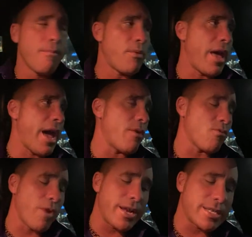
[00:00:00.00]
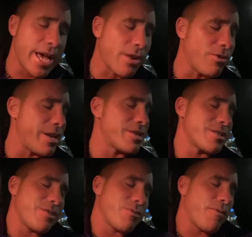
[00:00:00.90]
at right tackle. I
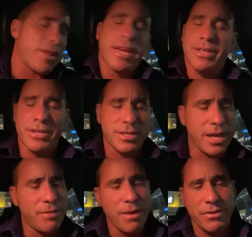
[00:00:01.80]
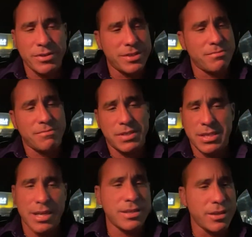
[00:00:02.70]
don't know if I like this. I'd rather just
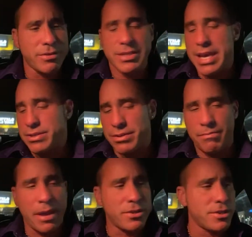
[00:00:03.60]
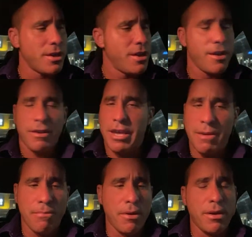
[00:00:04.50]
sit Dillard's ass on the bench,
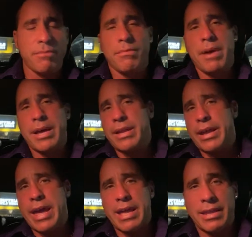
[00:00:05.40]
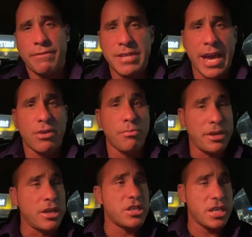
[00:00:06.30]
keep Mailata at left tackle
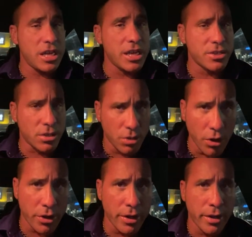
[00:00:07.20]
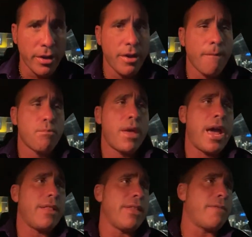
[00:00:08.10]
because he is good
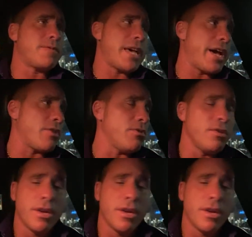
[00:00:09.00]
at left tackle,